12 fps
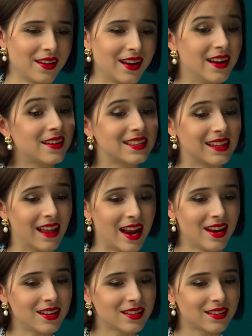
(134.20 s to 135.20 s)
It is
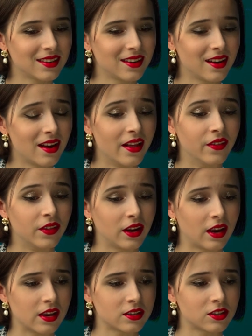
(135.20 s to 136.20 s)
late, and the
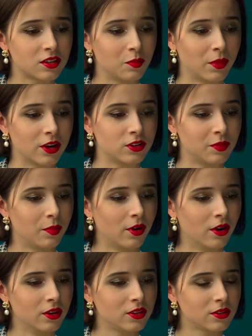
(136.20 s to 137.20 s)
guests must
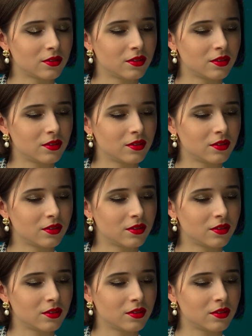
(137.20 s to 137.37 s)
depart.